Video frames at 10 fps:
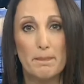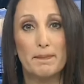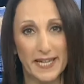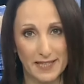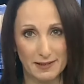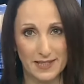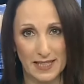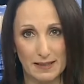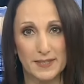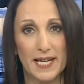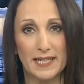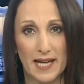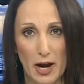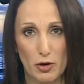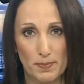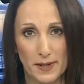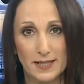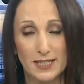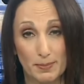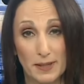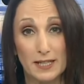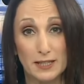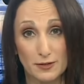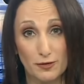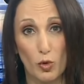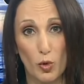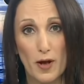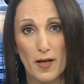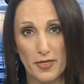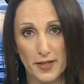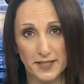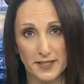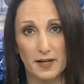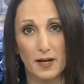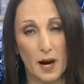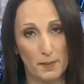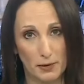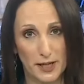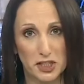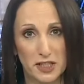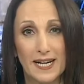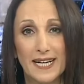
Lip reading: medical teams and Arabic speakers for this operation.